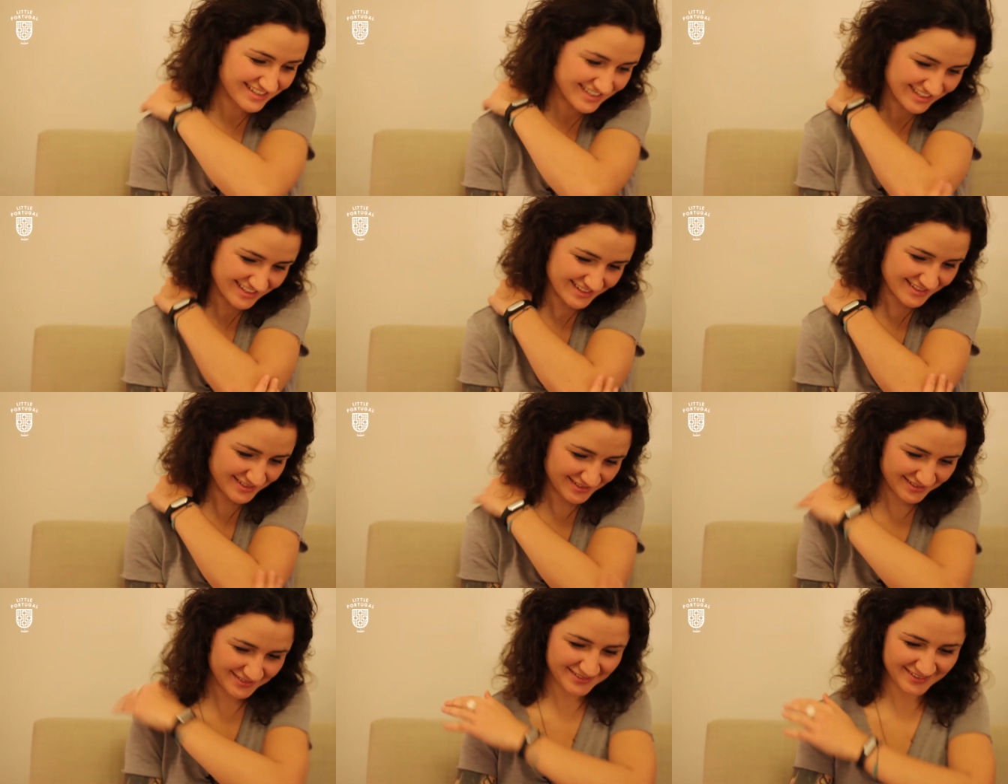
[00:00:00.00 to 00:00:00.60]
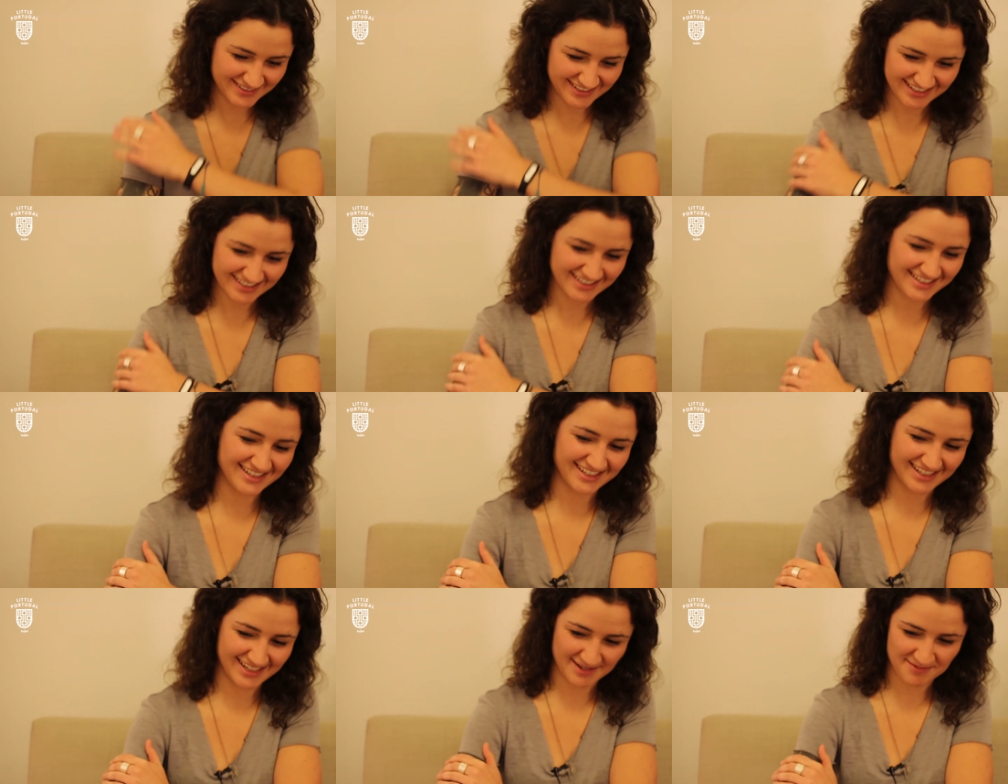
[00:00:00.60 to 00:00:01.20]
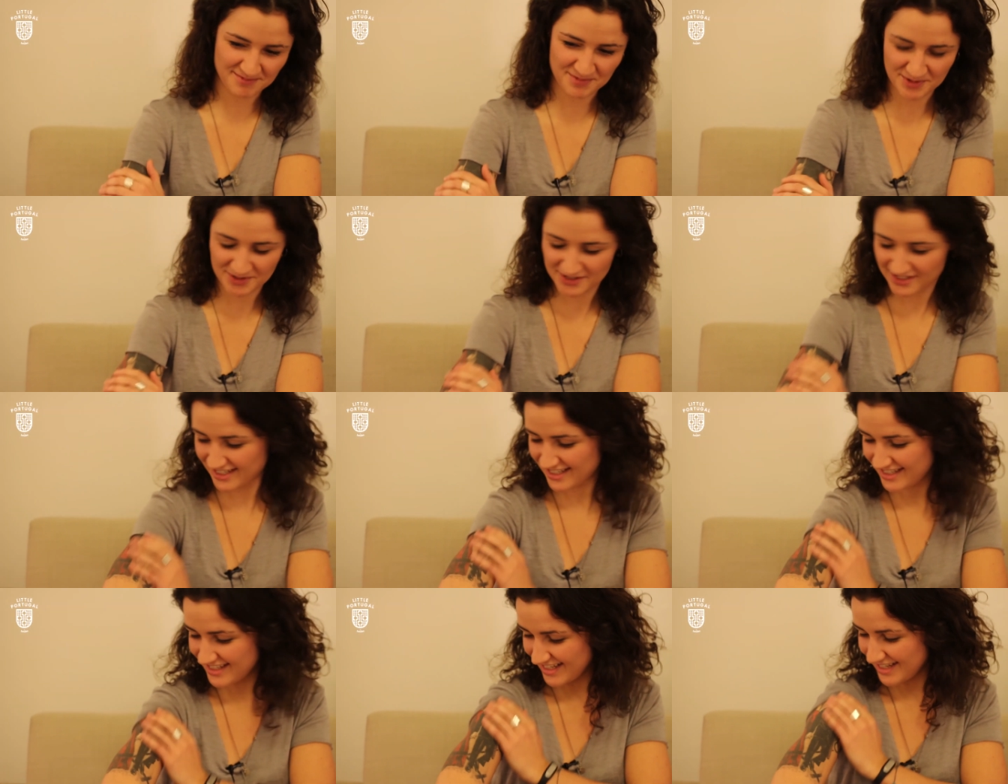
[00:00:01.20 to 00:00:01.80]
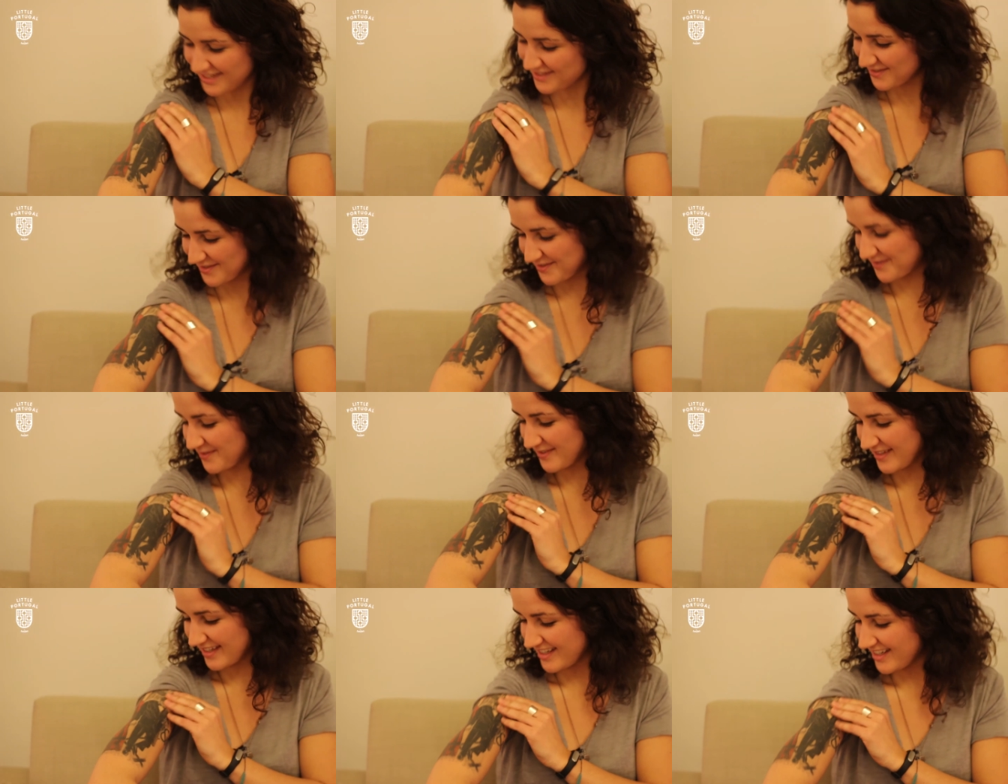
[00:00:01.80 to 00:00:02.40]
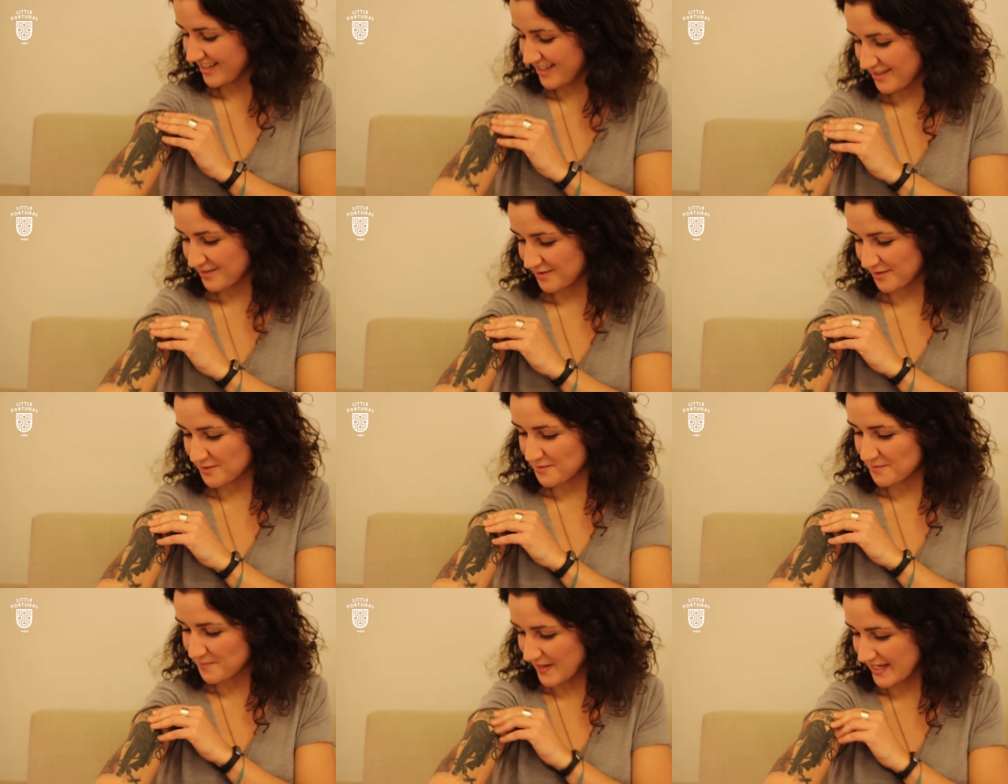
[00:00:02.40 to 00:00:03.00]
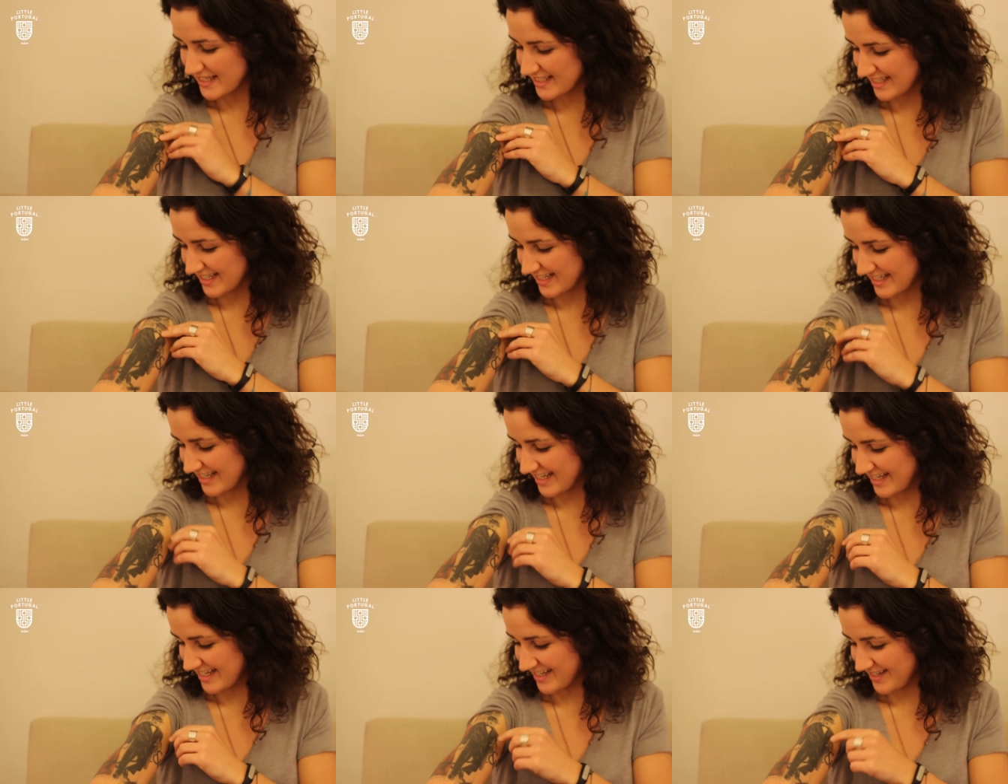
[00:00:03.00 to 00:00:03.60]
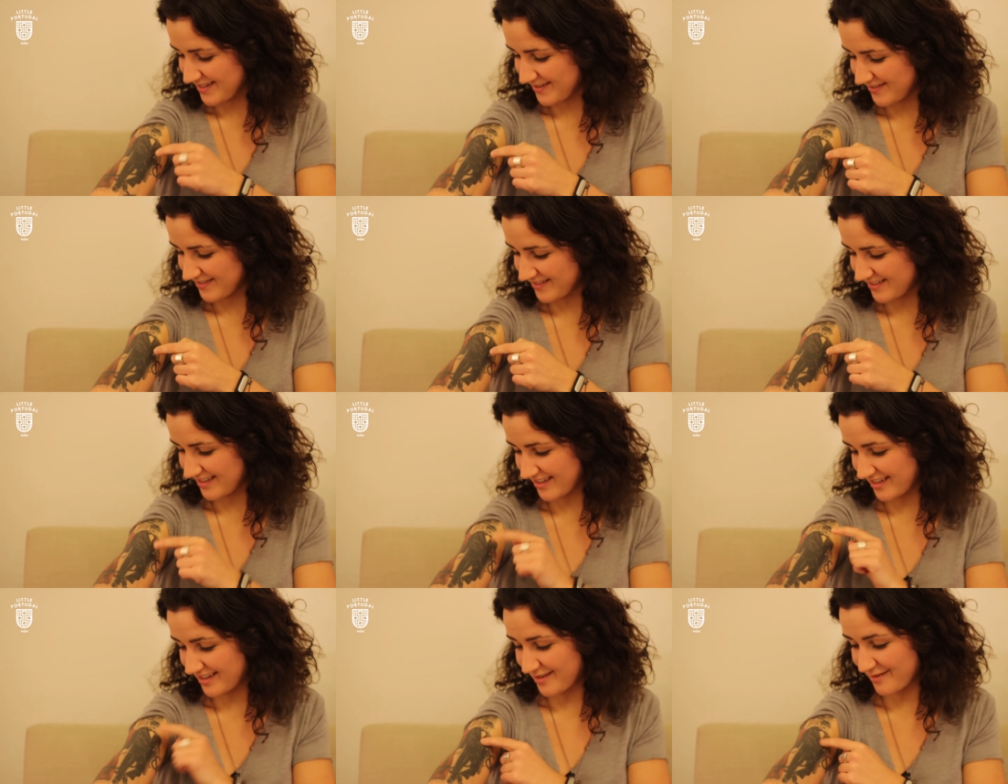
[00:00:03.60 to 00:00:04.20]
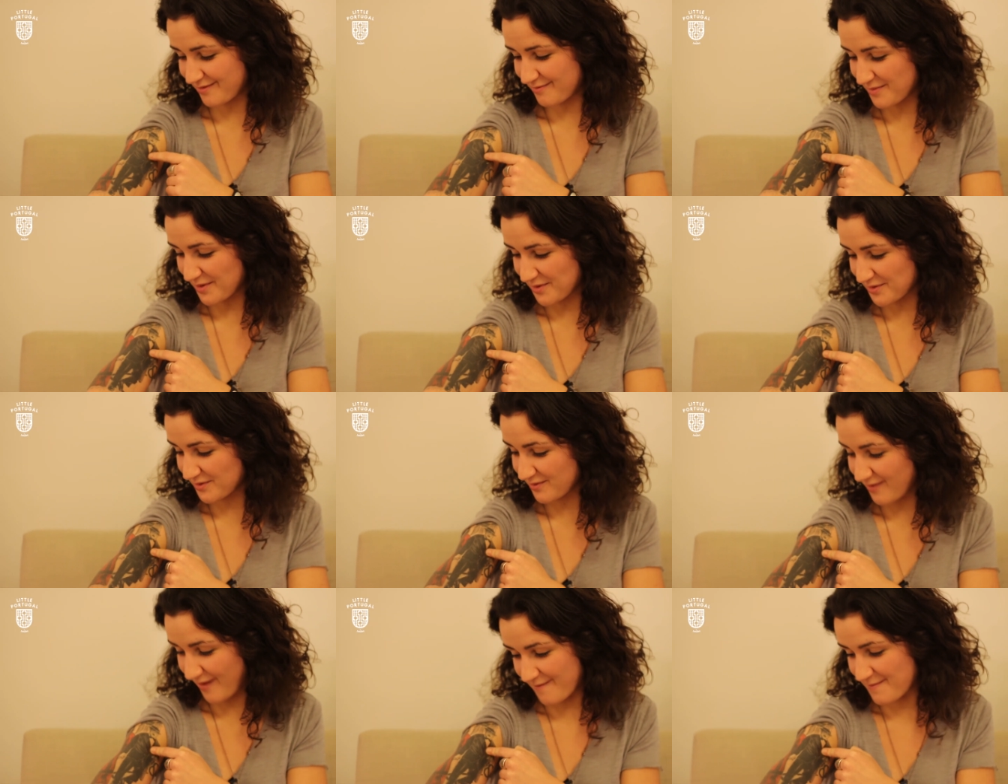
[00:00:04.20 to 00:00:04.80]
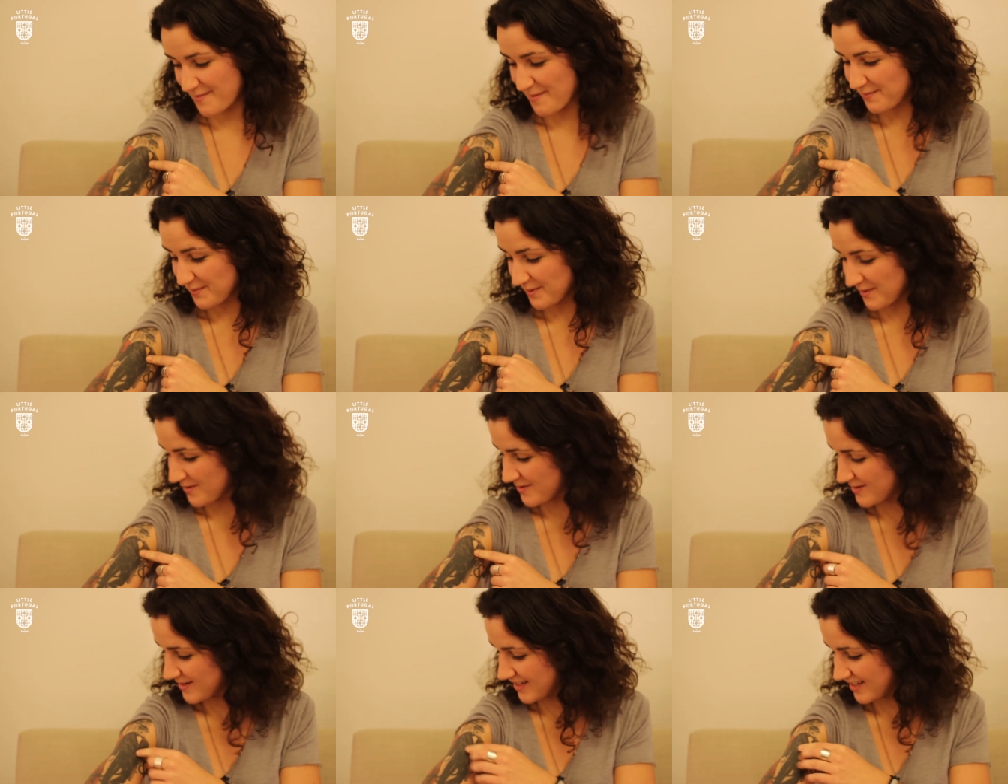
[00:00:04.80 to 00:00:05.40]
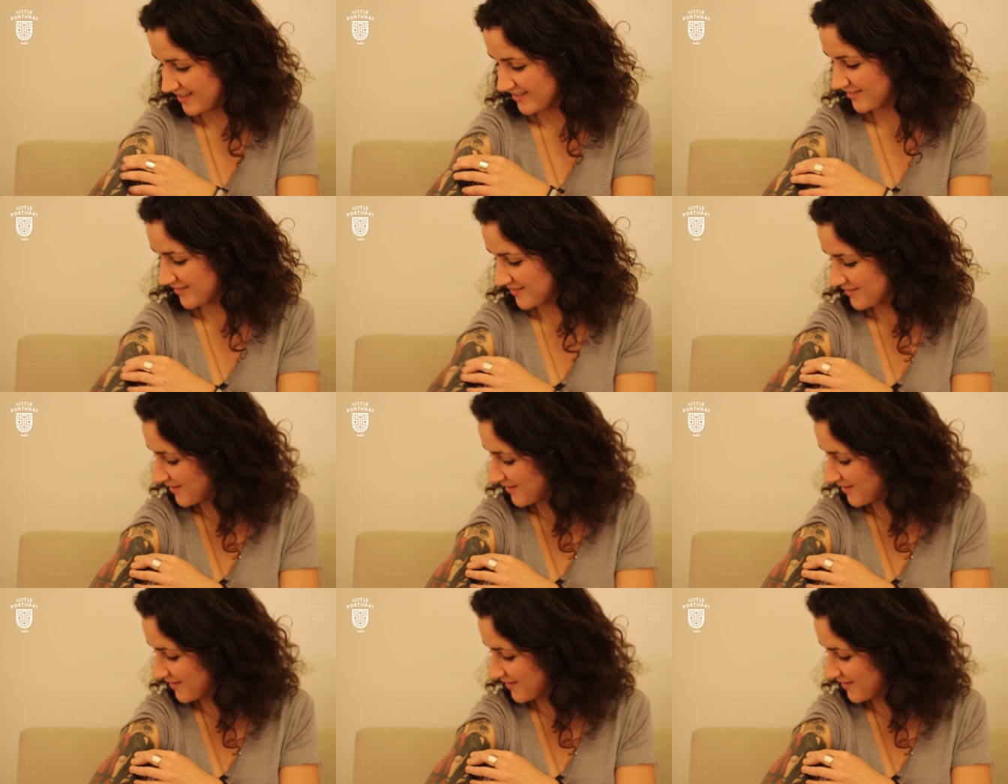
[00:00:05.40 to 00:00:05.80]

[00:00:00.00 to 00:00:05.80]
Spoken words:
tattoo and then like a Portuguese tattoo. So it's basically like our most famous poet, as you